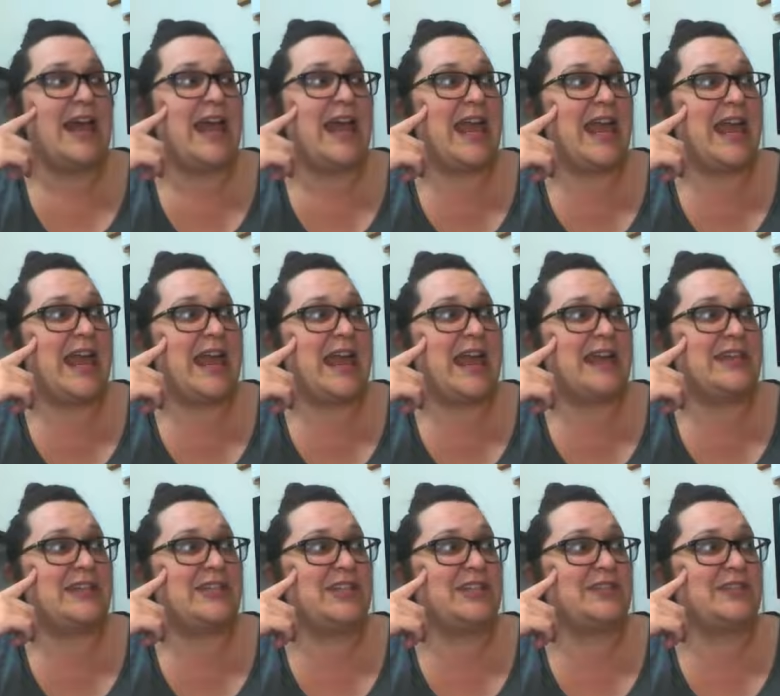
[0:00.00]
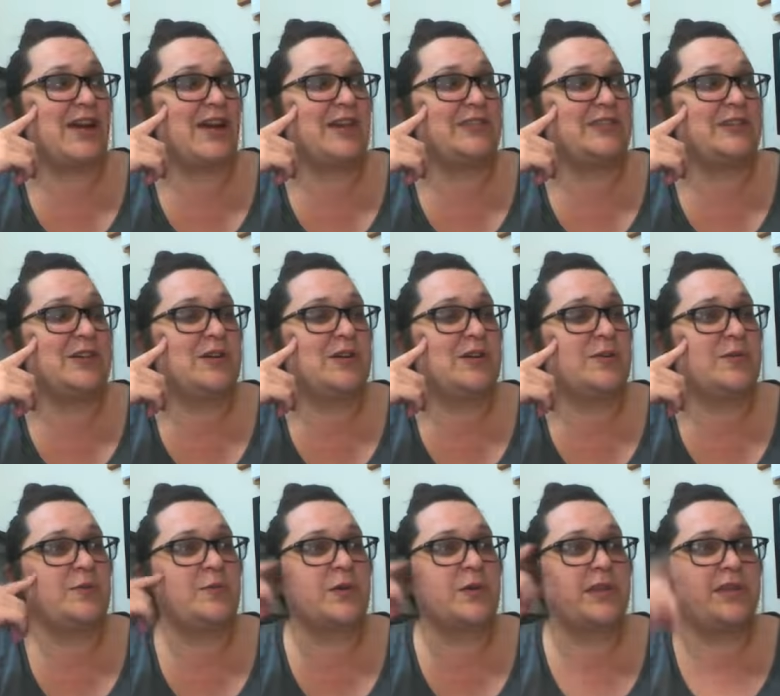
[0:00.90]
and she's
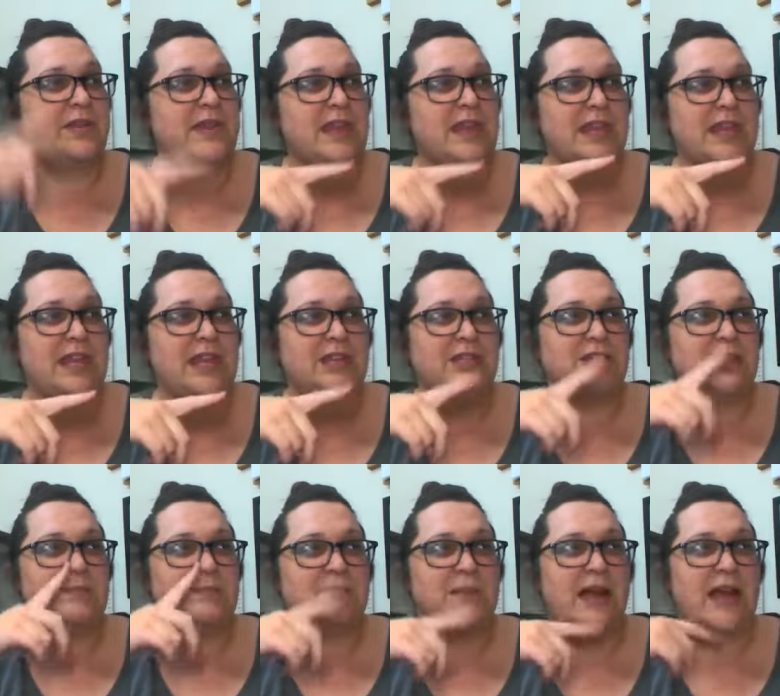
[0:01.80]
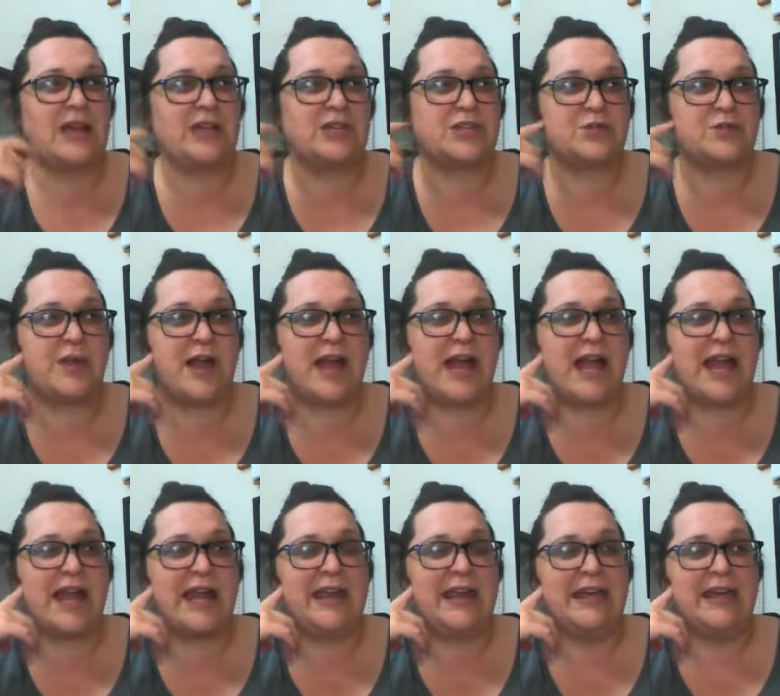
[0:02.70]
also we're thinking she might
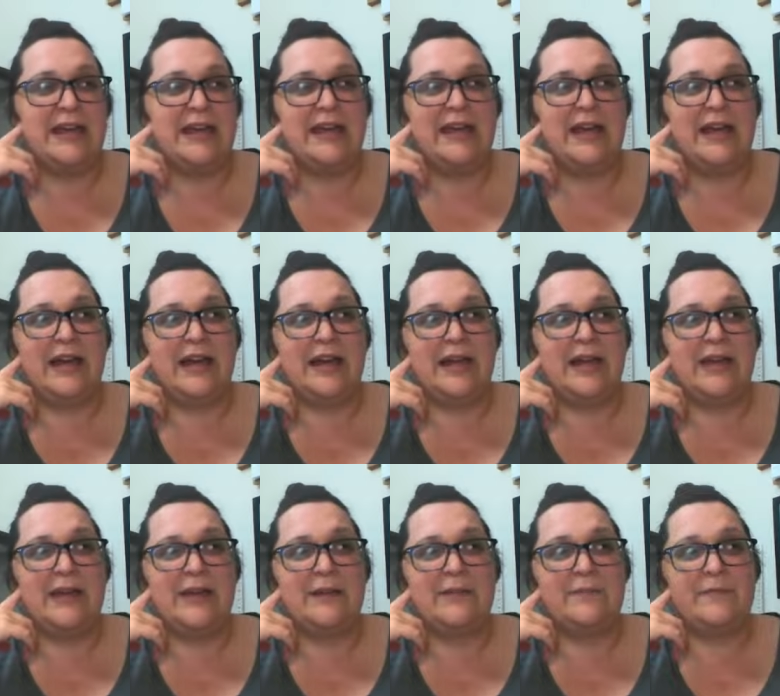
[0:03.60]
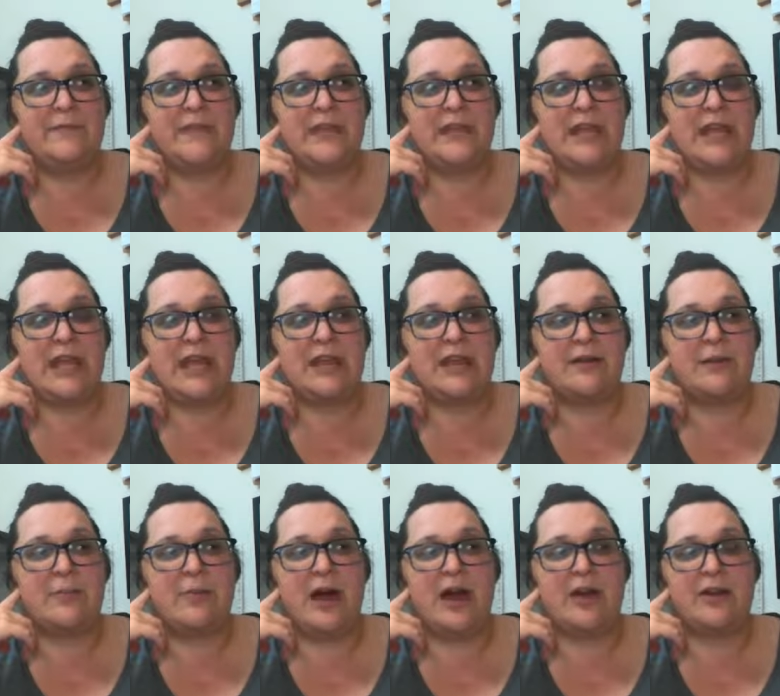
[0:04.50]
try. Um, Harry
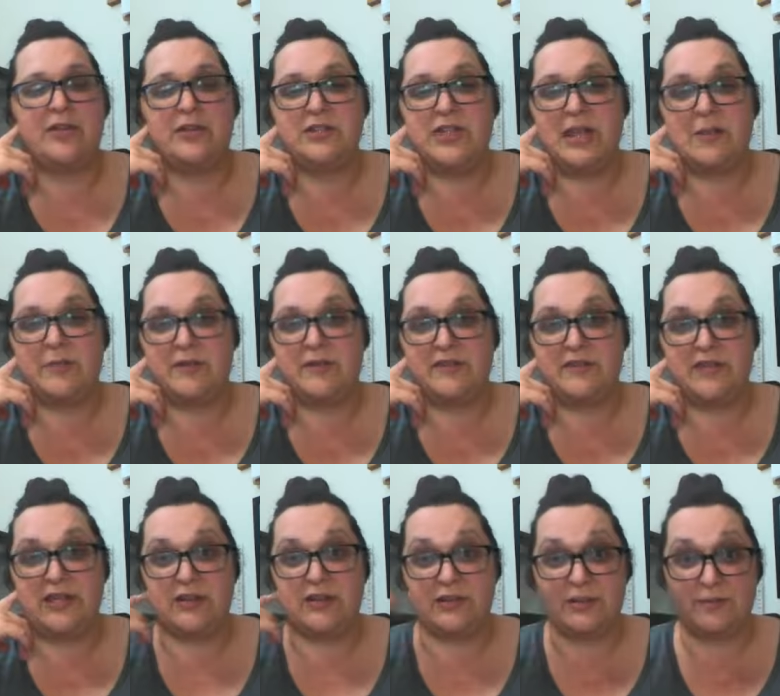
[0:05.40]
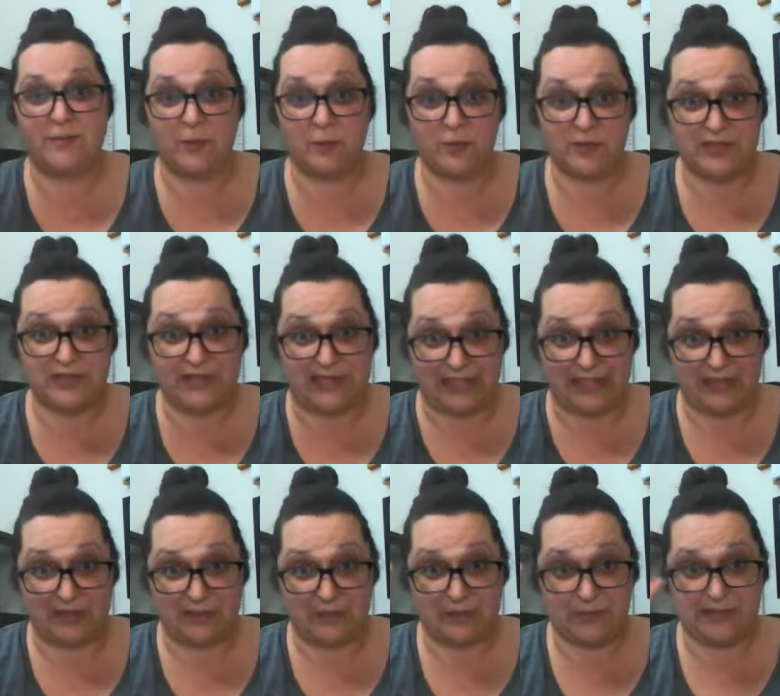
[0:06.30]
Potter and the Chamber of Secrets, but we'll
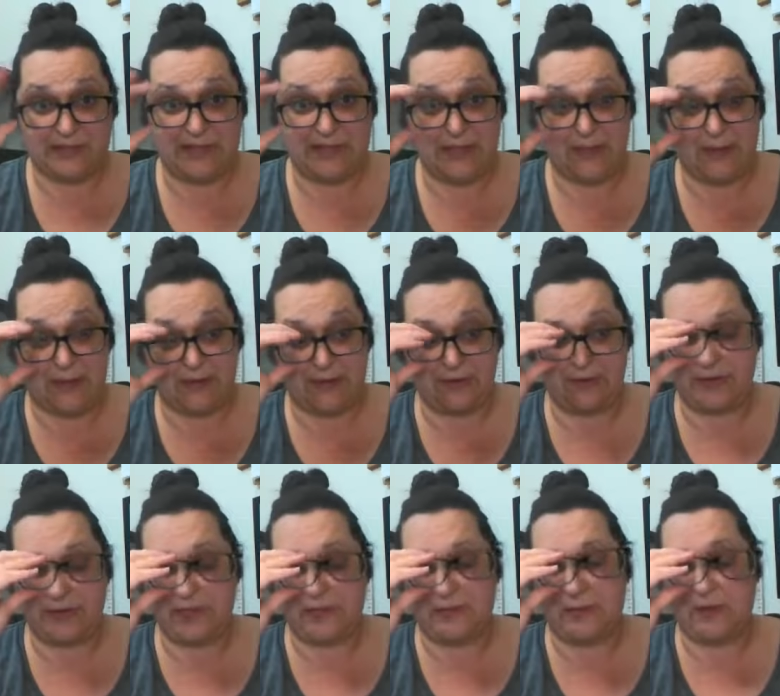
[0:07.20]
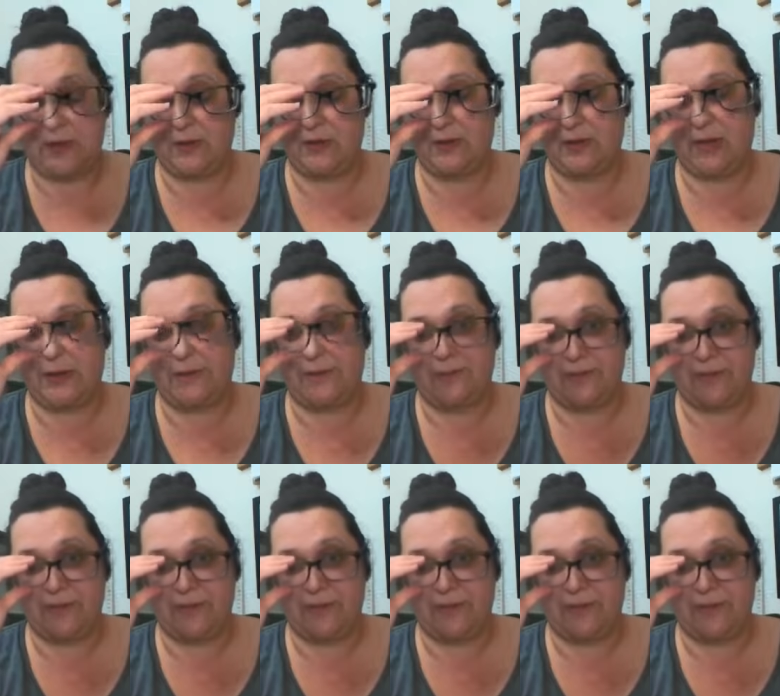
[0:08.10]
see. We'll see about those as we go along.